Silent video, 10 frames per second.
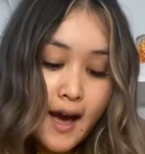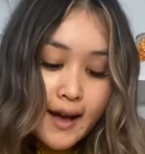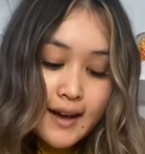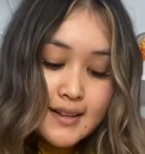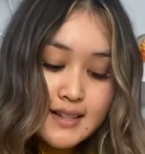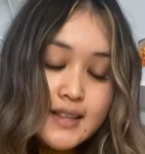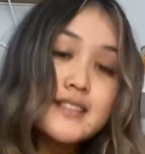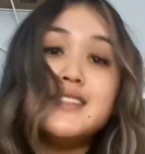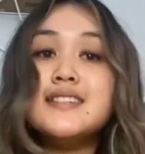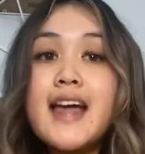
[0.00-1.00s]
I got tons
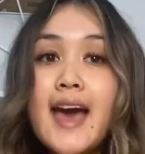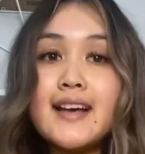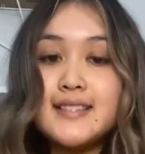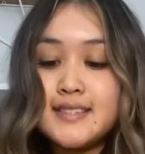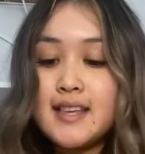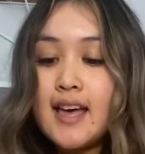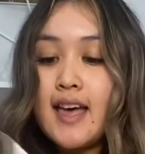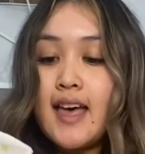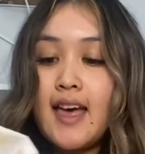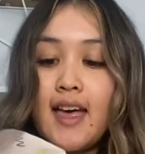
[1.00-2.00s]
of snacks.
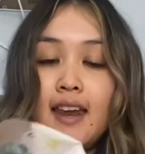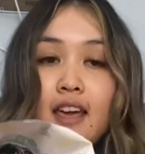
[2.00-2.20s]
And I